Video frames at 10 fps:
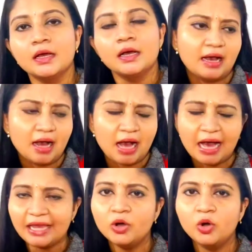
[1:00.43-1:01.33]

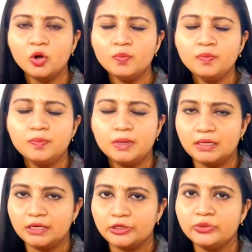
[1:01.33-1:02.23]
I hope
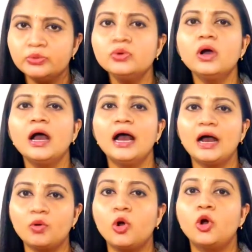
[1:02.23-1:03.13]
you
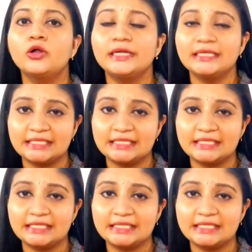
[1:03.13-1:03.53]
have already